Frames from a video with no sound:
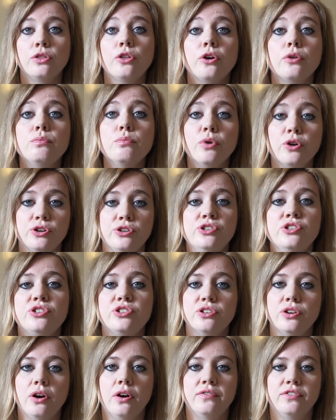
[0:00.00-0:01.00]
Though
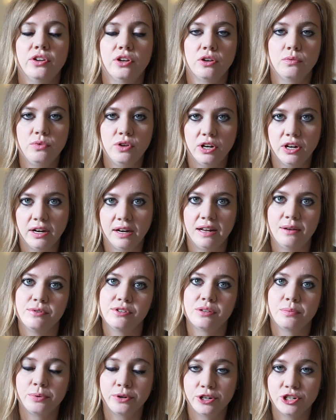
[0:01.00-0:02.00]
most of the community
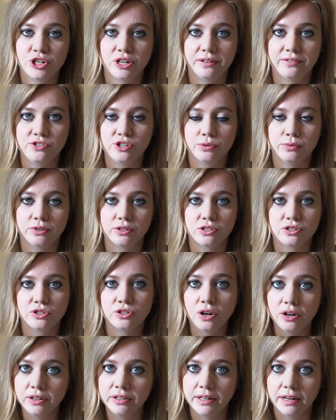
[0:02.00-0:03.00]
was appreciative towards
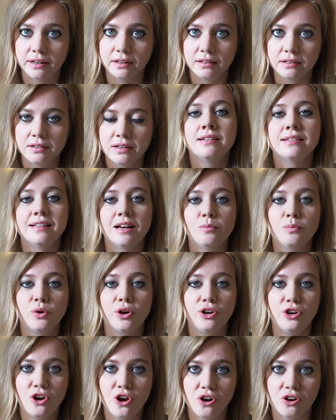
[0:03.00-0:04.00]
Toña, some
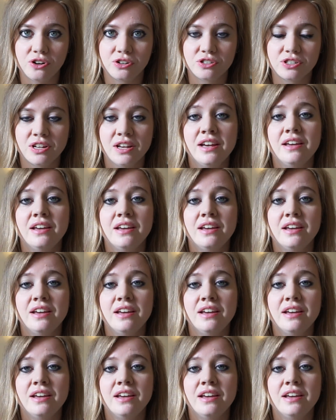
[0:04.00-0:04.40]
were not.